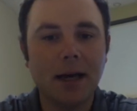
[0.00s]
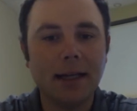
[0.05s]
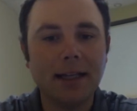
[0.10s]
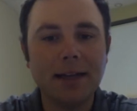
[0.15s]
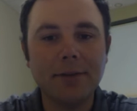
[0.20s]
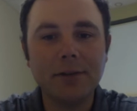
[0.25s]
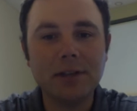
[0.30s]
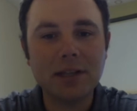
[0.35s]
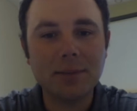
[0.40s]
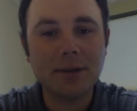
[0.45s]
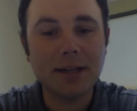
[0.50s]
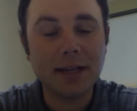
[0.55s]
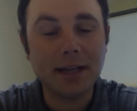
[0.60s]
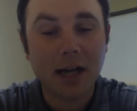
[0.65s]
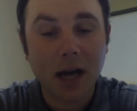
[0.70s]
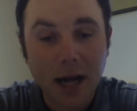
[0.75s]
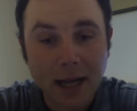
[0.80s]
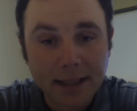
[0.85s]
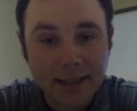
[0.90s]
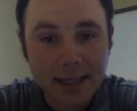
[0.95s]
giving them any
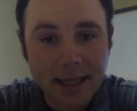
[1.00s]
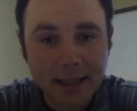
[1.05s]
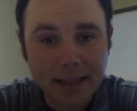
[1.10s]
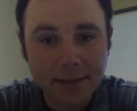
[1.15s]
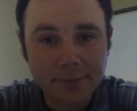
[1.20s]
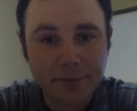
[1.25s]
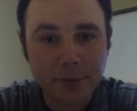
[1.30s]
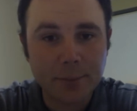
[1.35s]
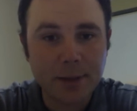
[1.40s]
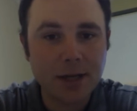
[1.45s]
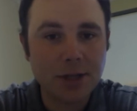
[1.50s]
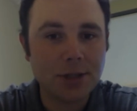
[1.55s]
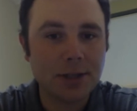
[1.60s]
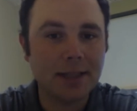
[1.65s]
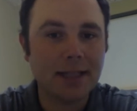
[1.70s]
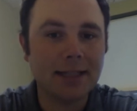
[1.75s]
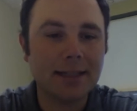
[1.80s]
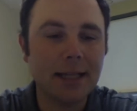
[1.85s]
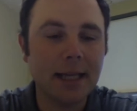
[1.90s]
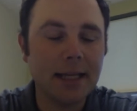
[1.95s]
contact information
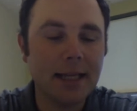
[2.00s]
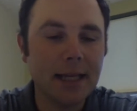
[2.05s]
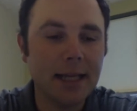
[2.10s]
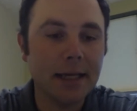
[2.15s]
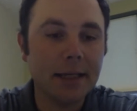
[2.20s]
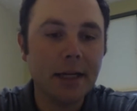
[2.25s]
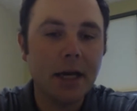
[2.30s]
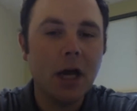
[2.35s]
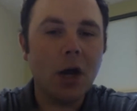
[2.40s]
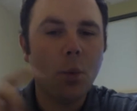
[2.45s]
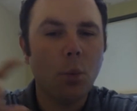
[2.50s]
that they need.